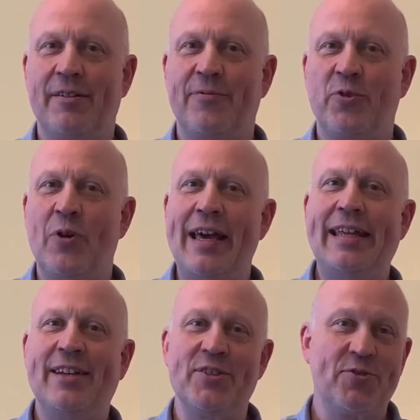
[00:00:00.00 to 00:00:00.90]
for any
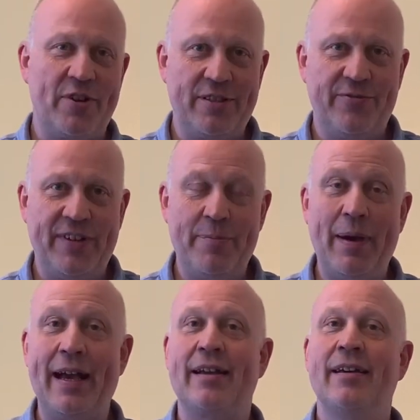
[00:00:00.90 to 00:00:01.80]
constructive
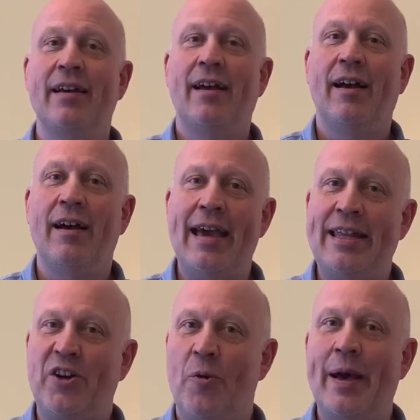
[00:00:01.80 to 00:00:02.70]
feedback, any
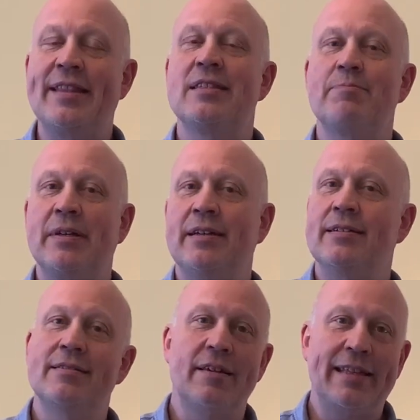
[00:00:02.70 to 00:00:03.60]
comments,
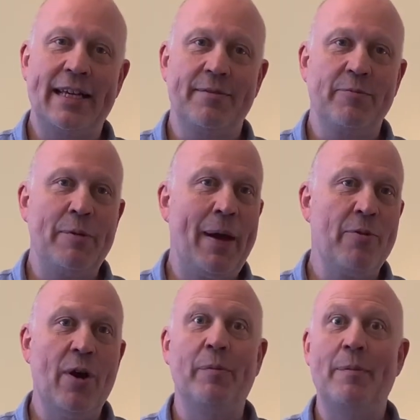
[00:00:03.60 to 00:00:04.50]
because I think we may
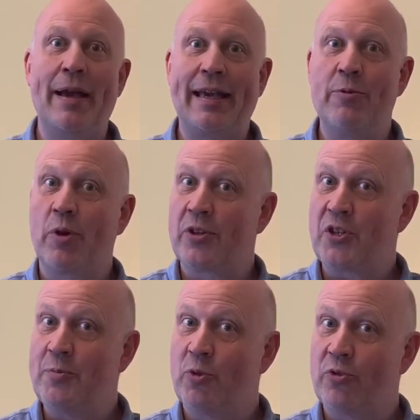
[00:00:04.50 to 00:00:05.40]
well be making one or two
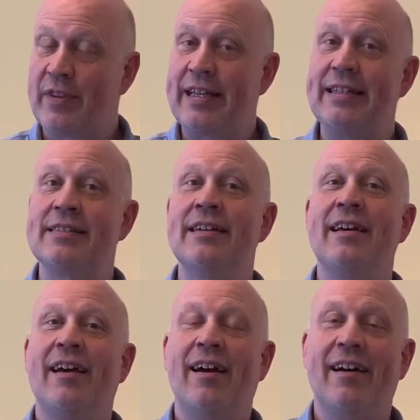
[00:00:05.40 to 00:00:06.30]
more of these
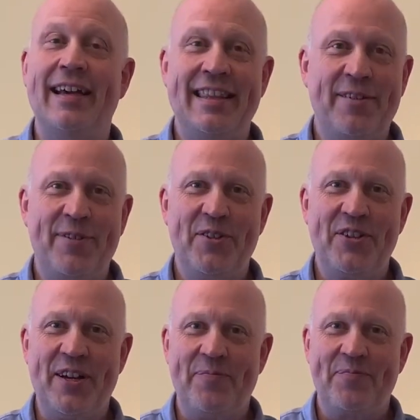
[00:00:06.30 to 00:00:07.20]
in the
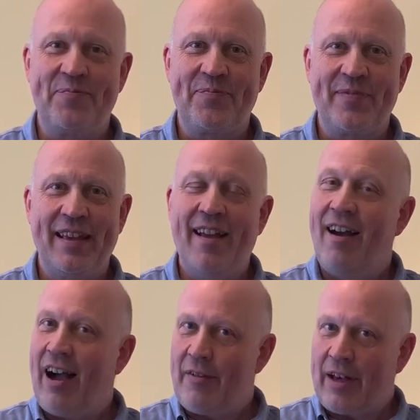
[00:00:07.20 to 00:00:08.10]
future.
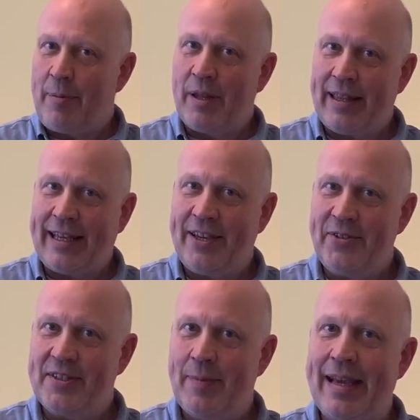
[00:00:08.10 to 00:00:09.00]
I have a couple of thank yous
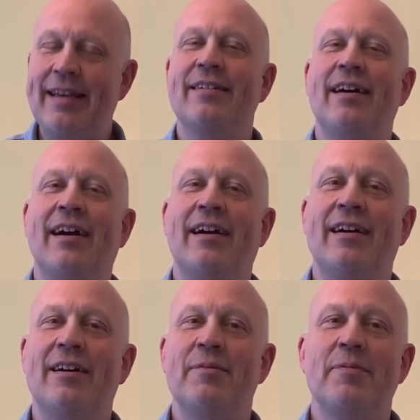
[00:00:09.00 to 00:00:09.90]
to make.
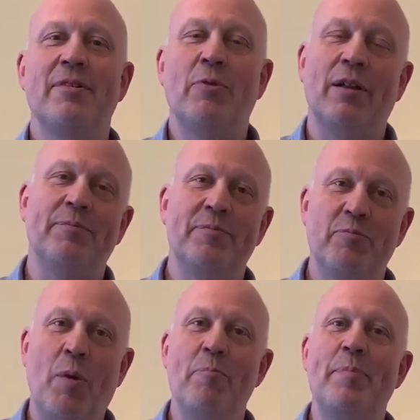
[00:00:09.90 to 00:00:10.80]
Well,
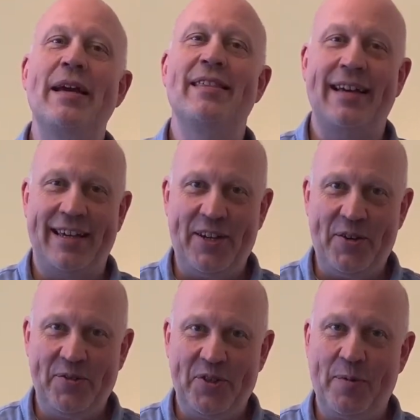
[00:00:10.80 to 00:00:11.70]
one big thank you
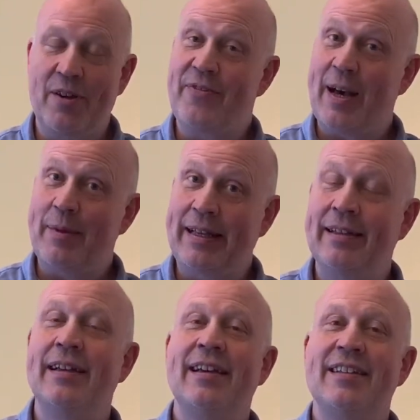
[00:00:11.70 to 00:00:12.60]
to my family,
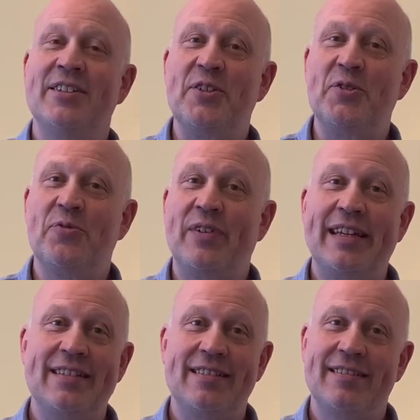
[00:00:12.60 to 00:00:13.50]
to
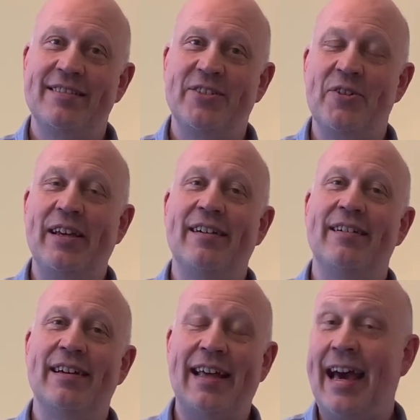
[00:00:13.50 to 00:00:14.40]
Fliss, Julia
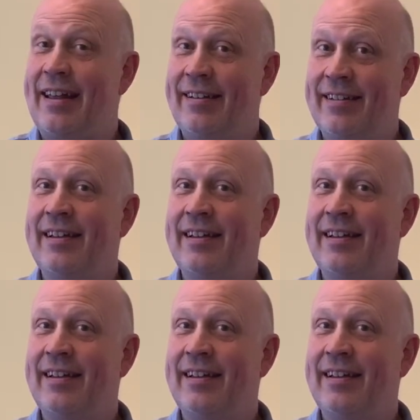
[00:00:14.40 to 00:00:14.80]
and Hannah,